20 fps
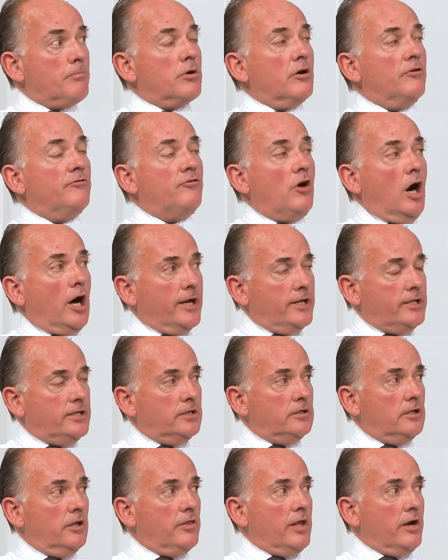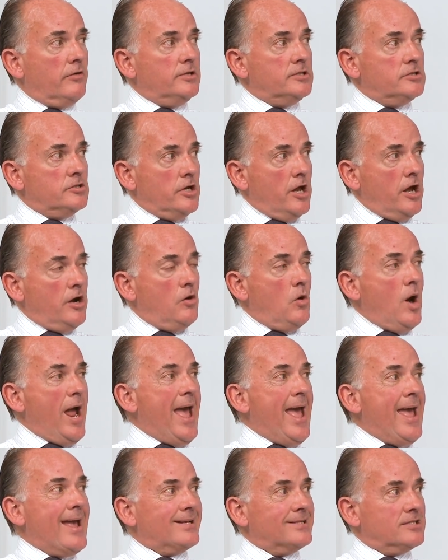provided that there is no
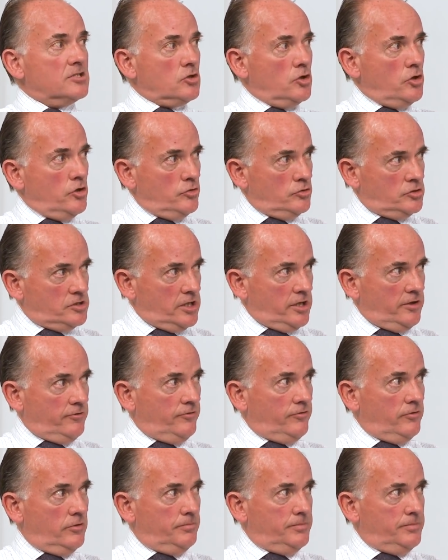exclusive